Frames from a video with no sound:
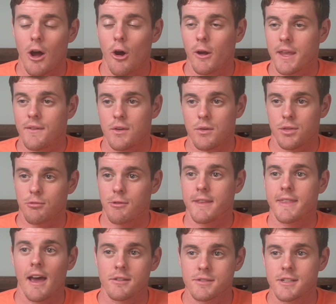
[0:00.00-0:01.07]
I'll give you
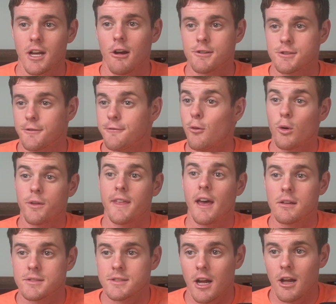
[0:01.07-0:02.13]
$3,000 or
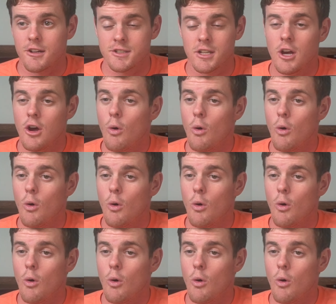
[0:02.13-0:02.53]
$4,000,